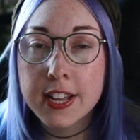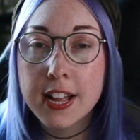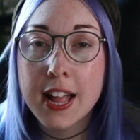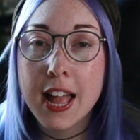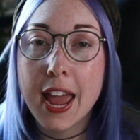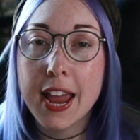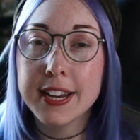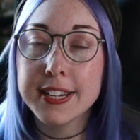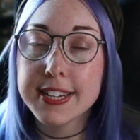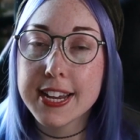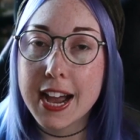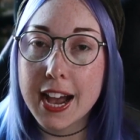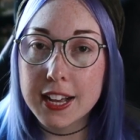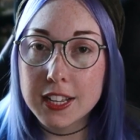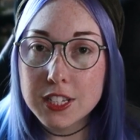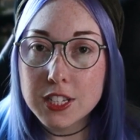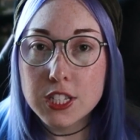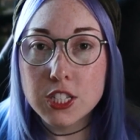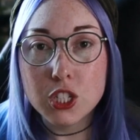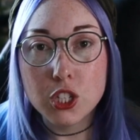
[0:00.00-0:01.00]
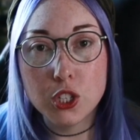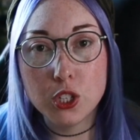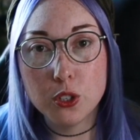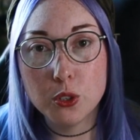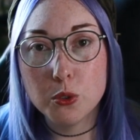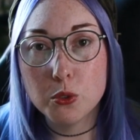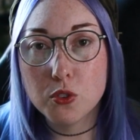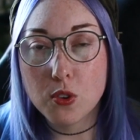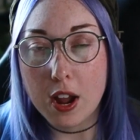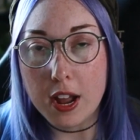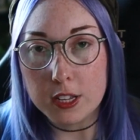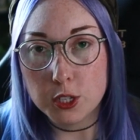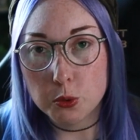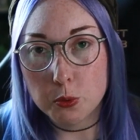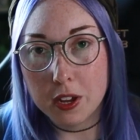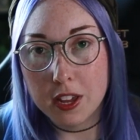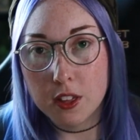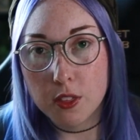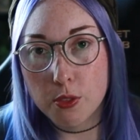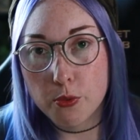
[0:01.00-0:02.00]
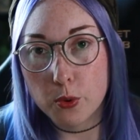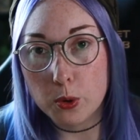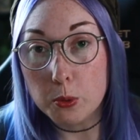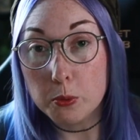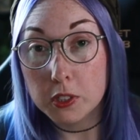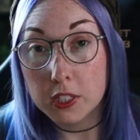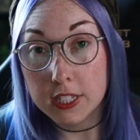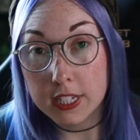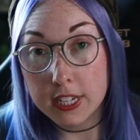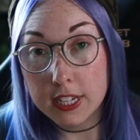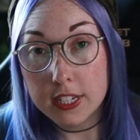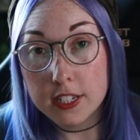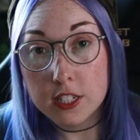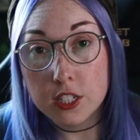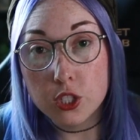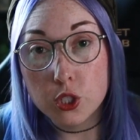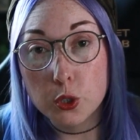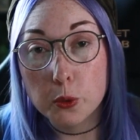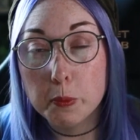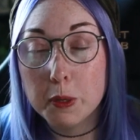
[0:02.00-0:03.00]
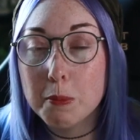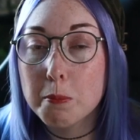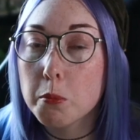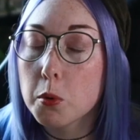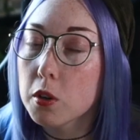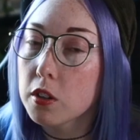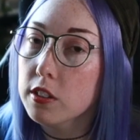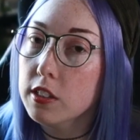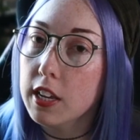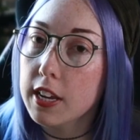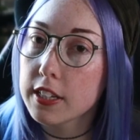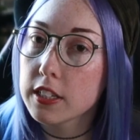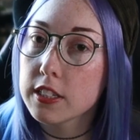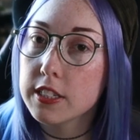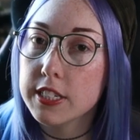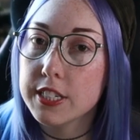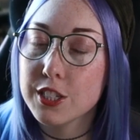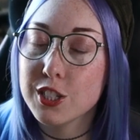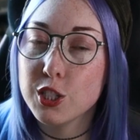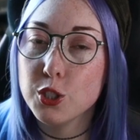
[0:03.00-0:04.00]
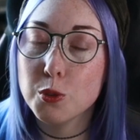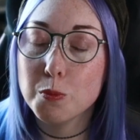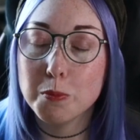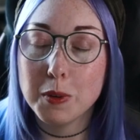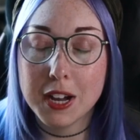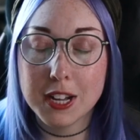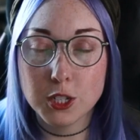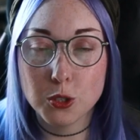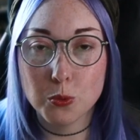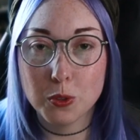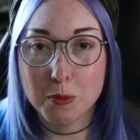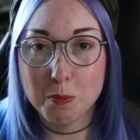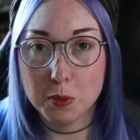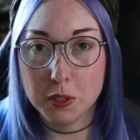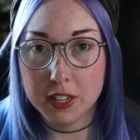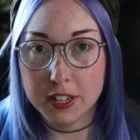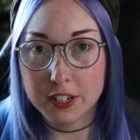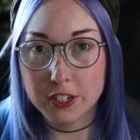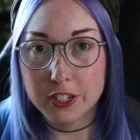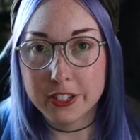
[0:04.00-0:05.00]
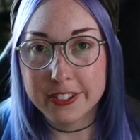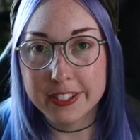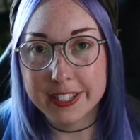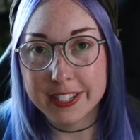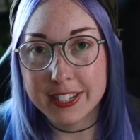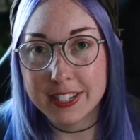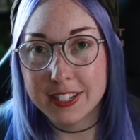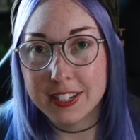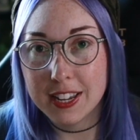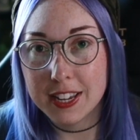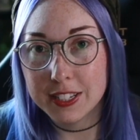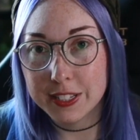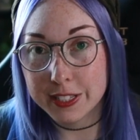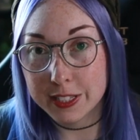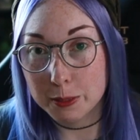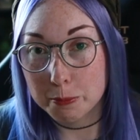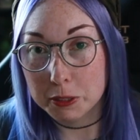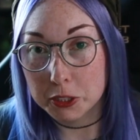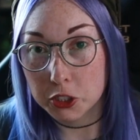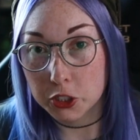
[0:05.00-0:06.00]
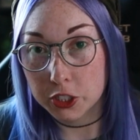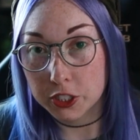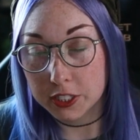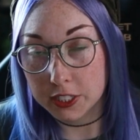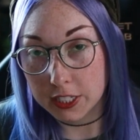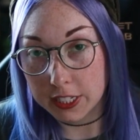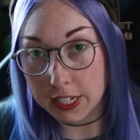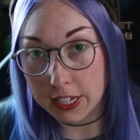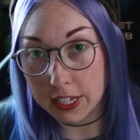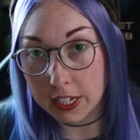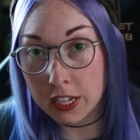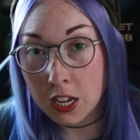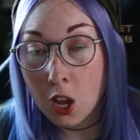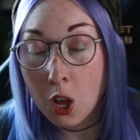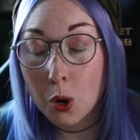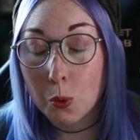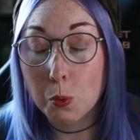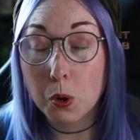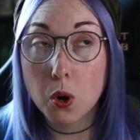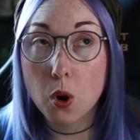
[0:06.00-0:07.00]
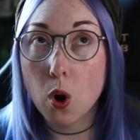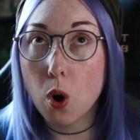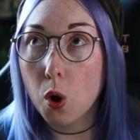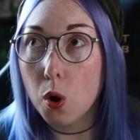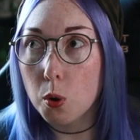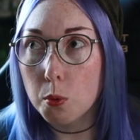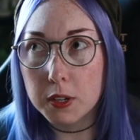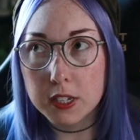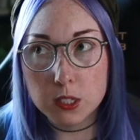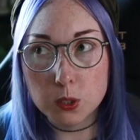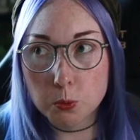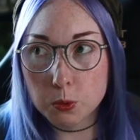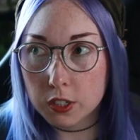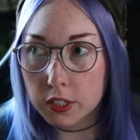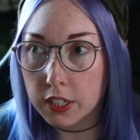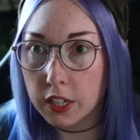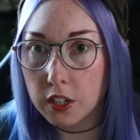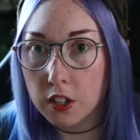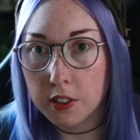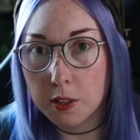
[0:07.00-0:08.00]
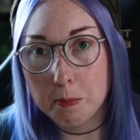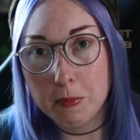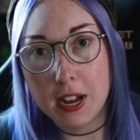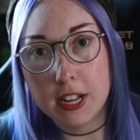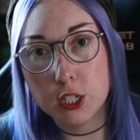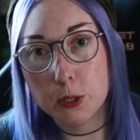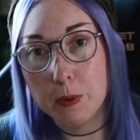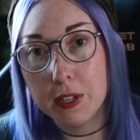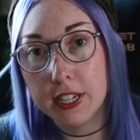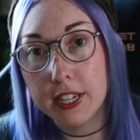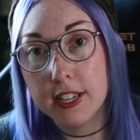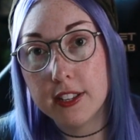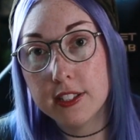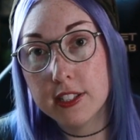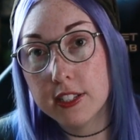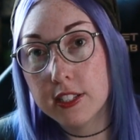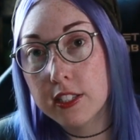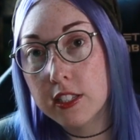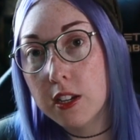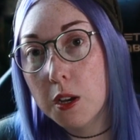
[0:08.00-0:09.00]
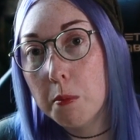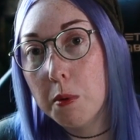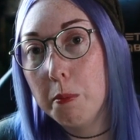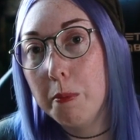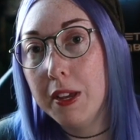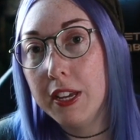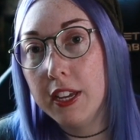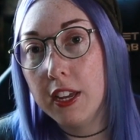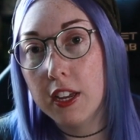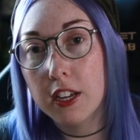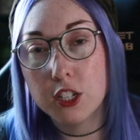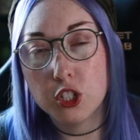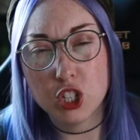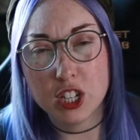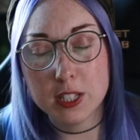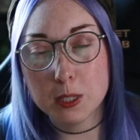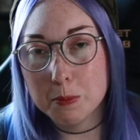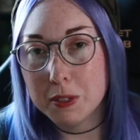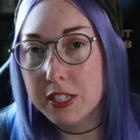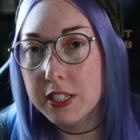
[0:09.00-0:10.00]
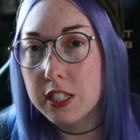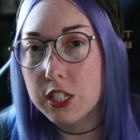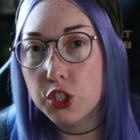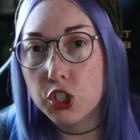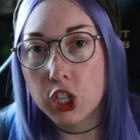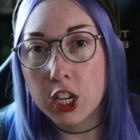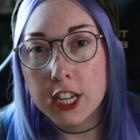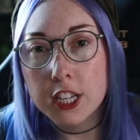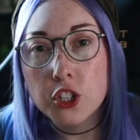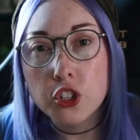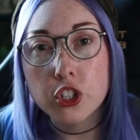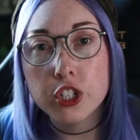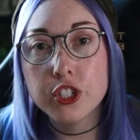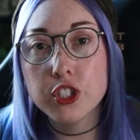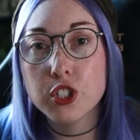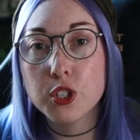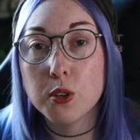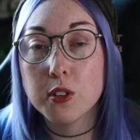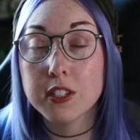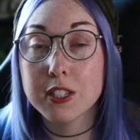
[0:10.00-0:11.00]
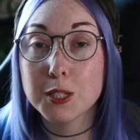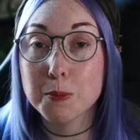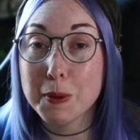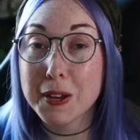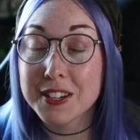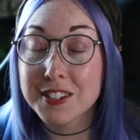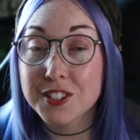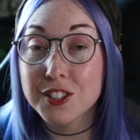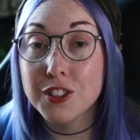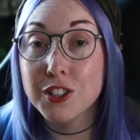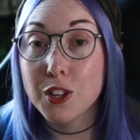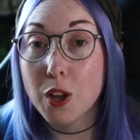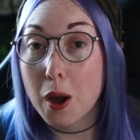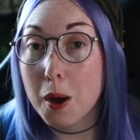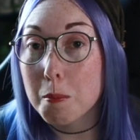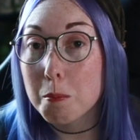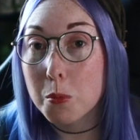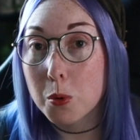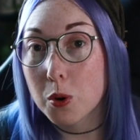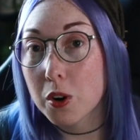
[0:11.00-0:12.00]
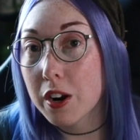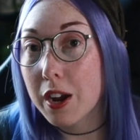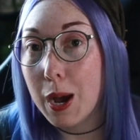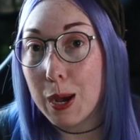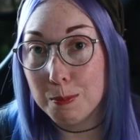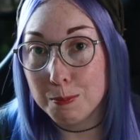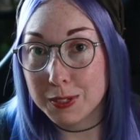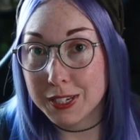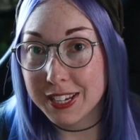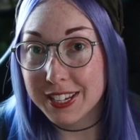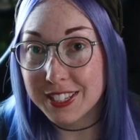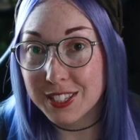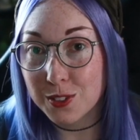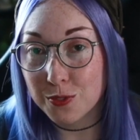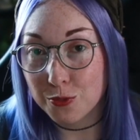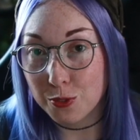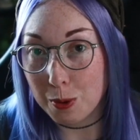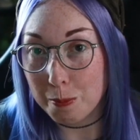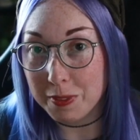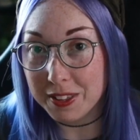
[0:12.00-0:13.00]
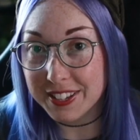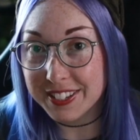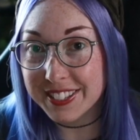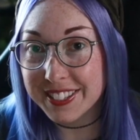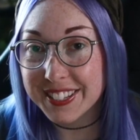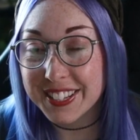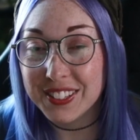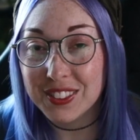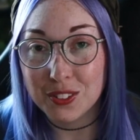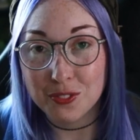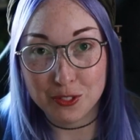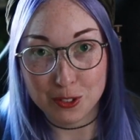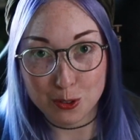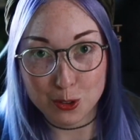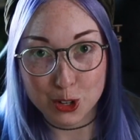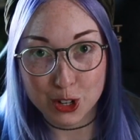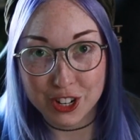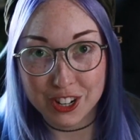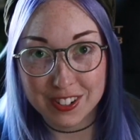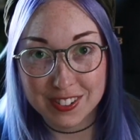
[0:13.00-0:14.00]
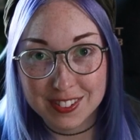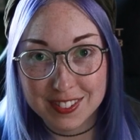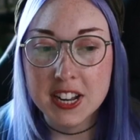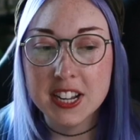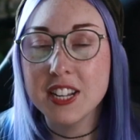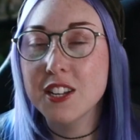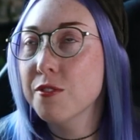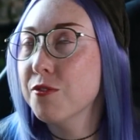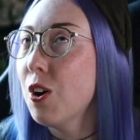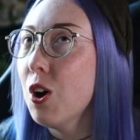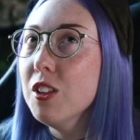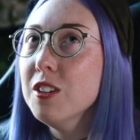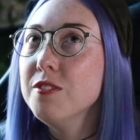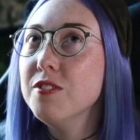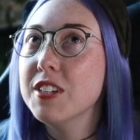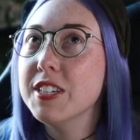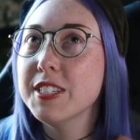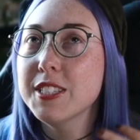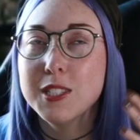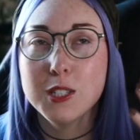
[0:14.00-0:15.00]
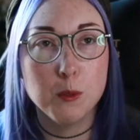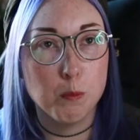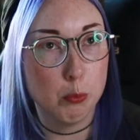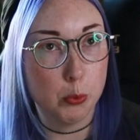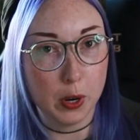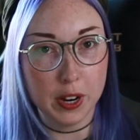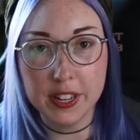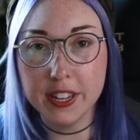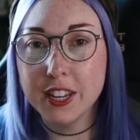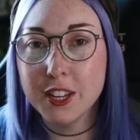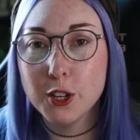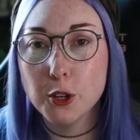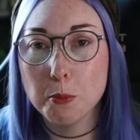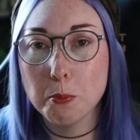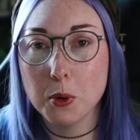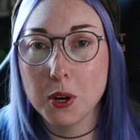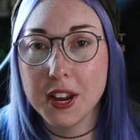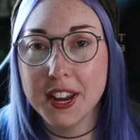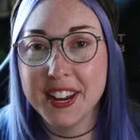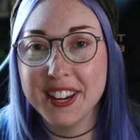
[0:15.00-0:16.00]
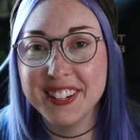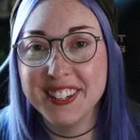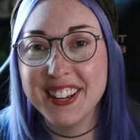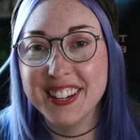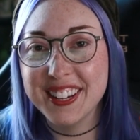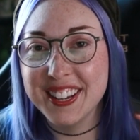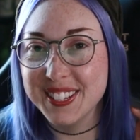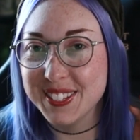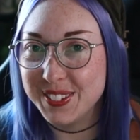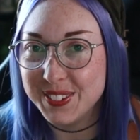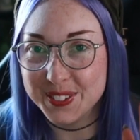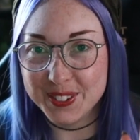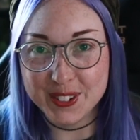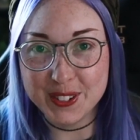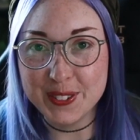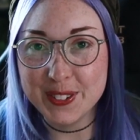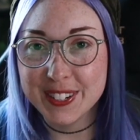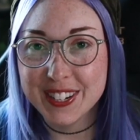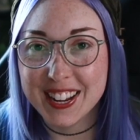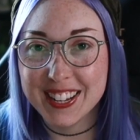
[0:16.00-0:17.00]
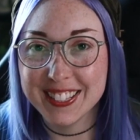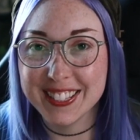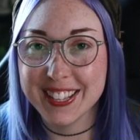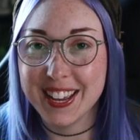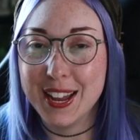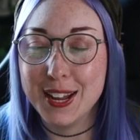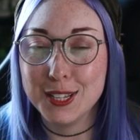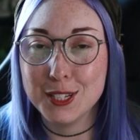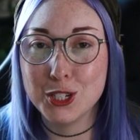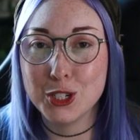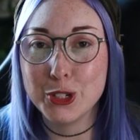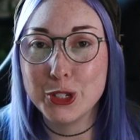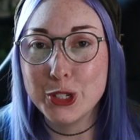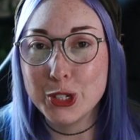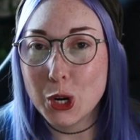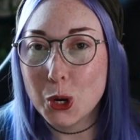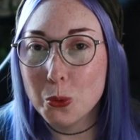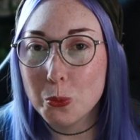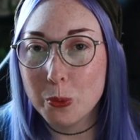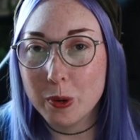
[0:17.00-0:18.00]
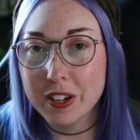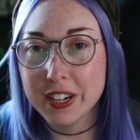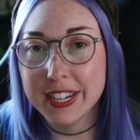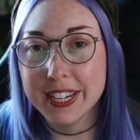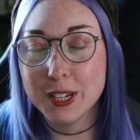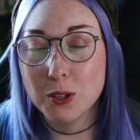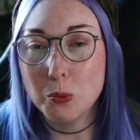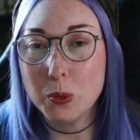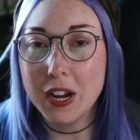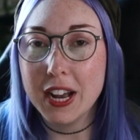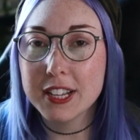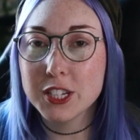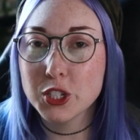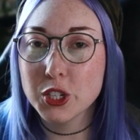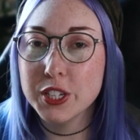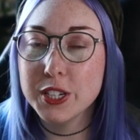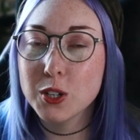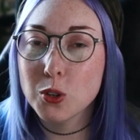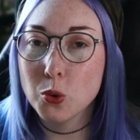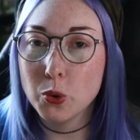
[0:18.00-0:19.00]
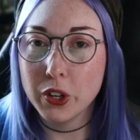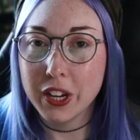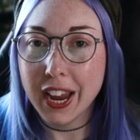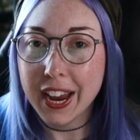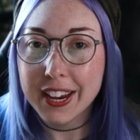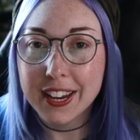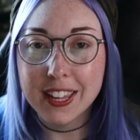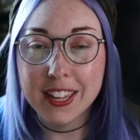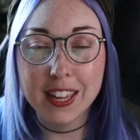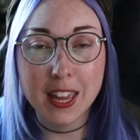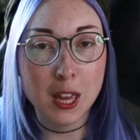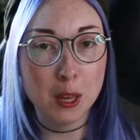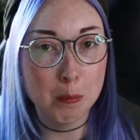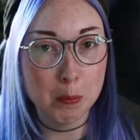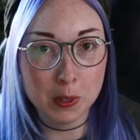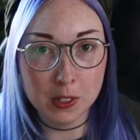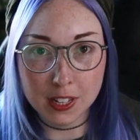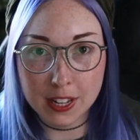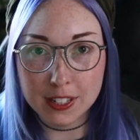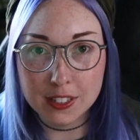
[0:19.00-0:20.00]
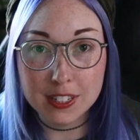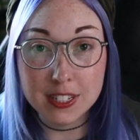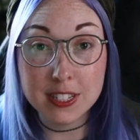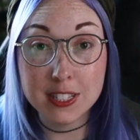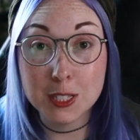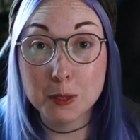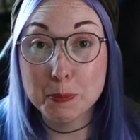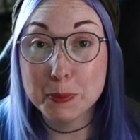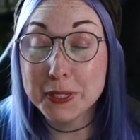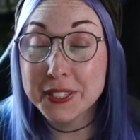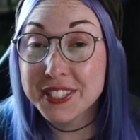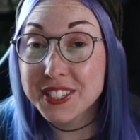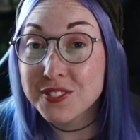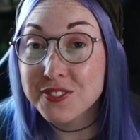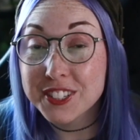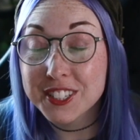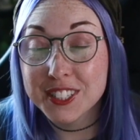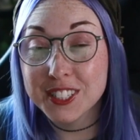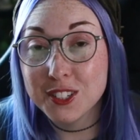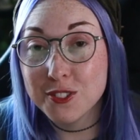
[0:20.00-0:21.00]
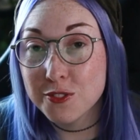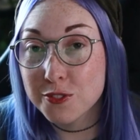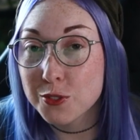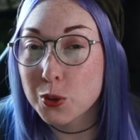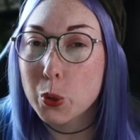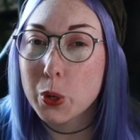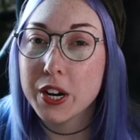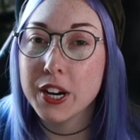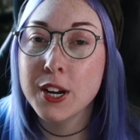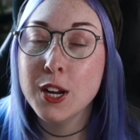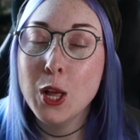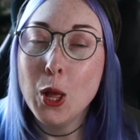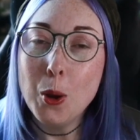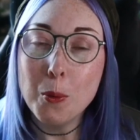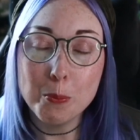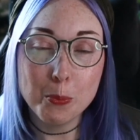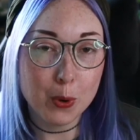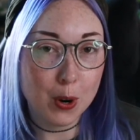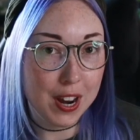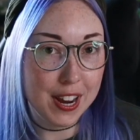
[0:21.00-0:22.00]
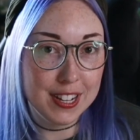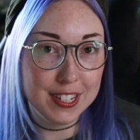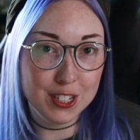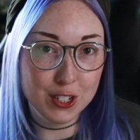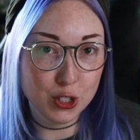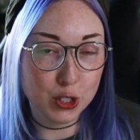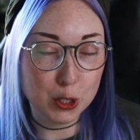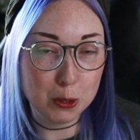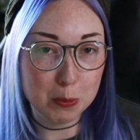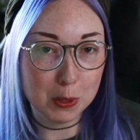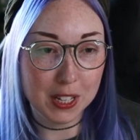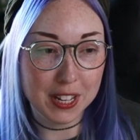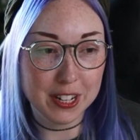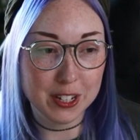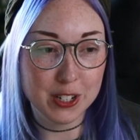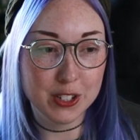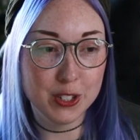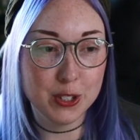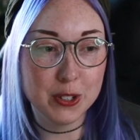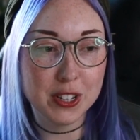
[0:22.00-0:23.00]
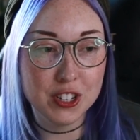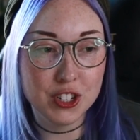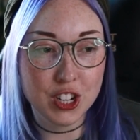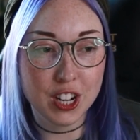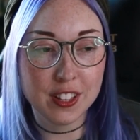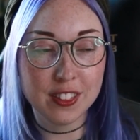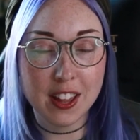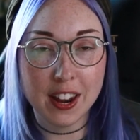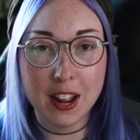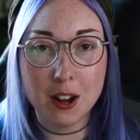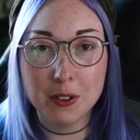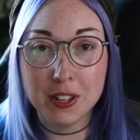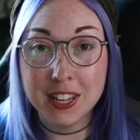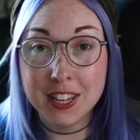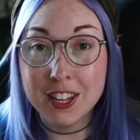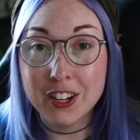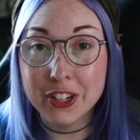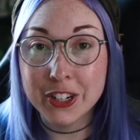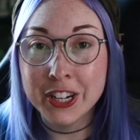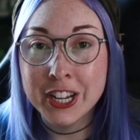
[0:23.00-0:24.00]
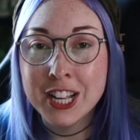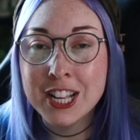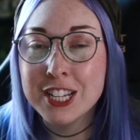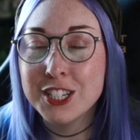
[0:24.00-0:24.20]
and as you graduate through leagues, you'll be more likely to match with players in a similar league. We're always working on the matchmaking system and making adjustments and changes, so expect a lot more updates from this in the future. If all of this is breaking your brain because you're new to Night's Edge, don't worry. We're actually creating a playlist specifically for brand new players. You can check that out here.